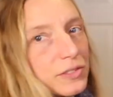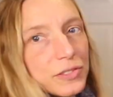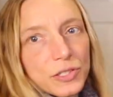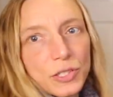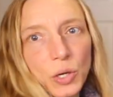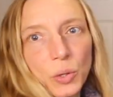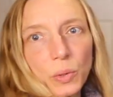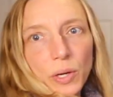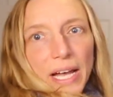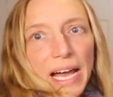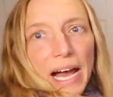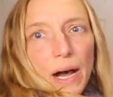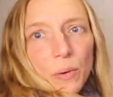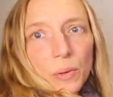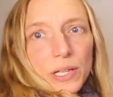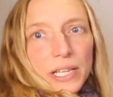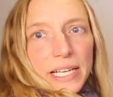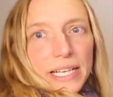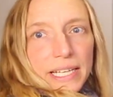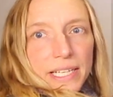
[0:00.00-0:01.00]
so
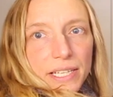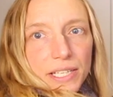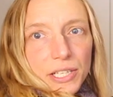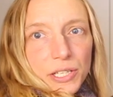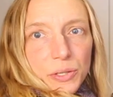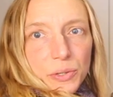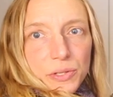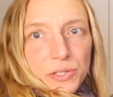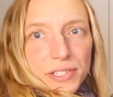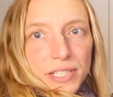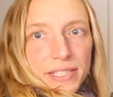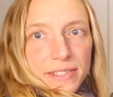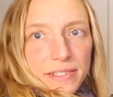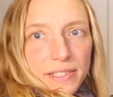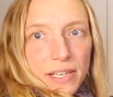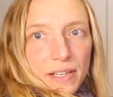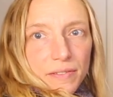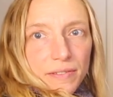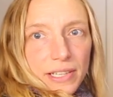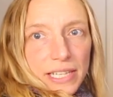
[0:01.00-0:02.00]
cowl-like and huge that it's
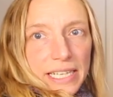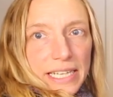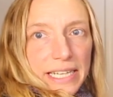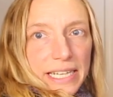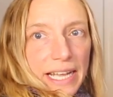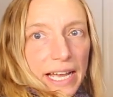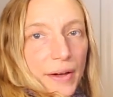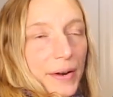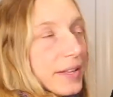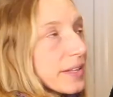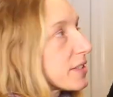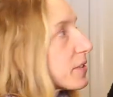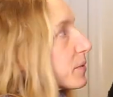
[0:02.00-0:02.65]
kind of laying out on